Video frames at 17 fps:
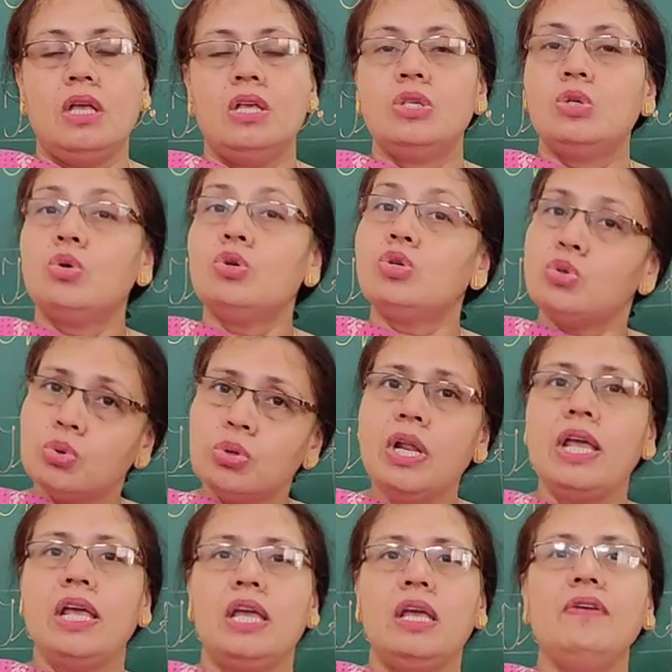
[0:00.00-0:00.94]
So
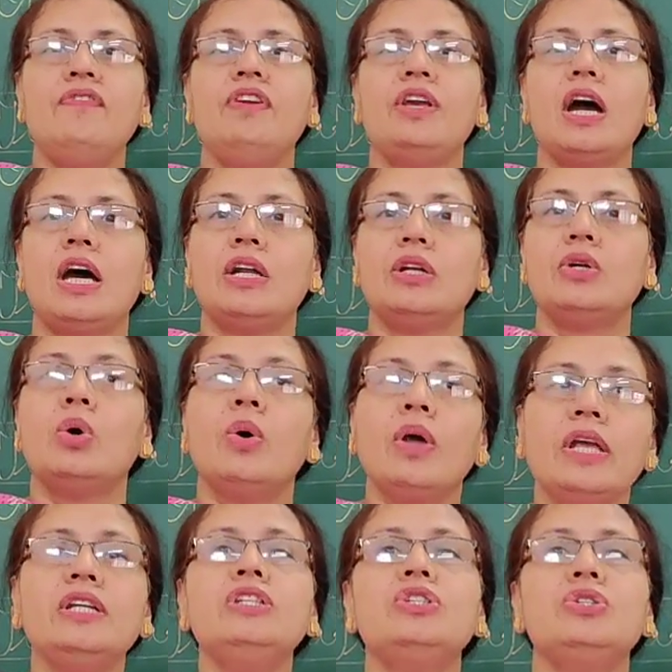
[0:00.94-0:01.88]
today we are
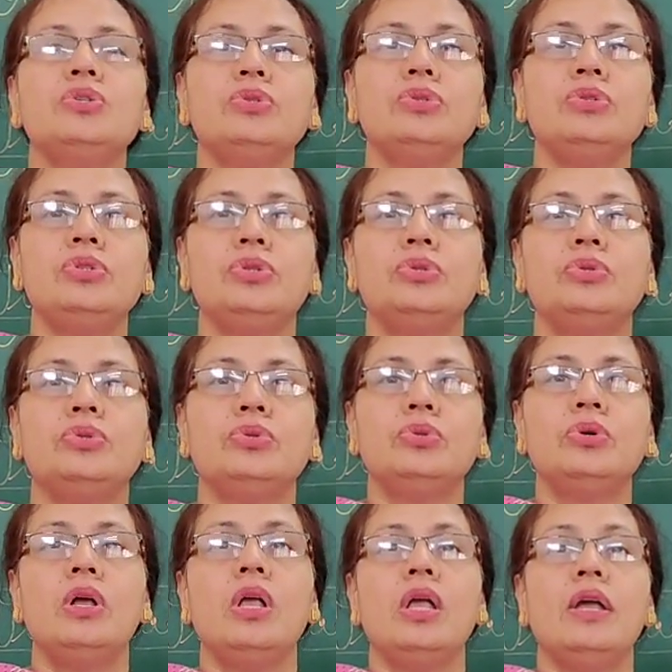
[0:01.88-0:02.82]
going to
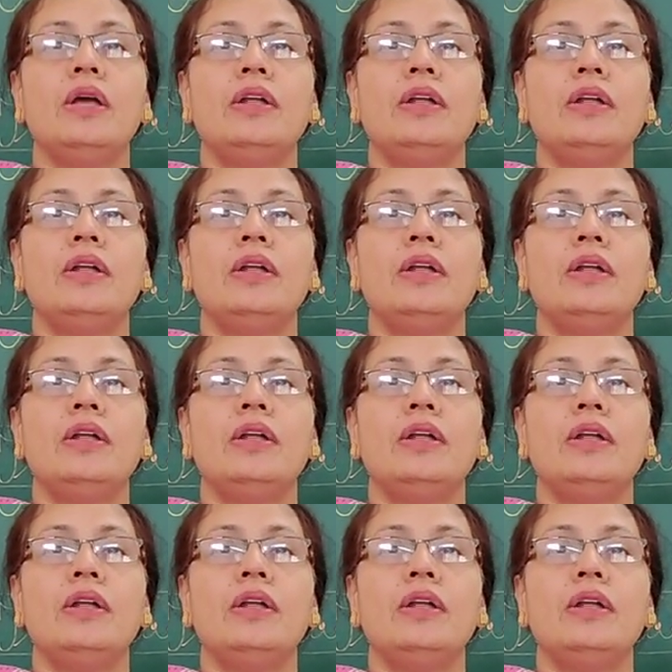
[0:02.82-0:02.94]
do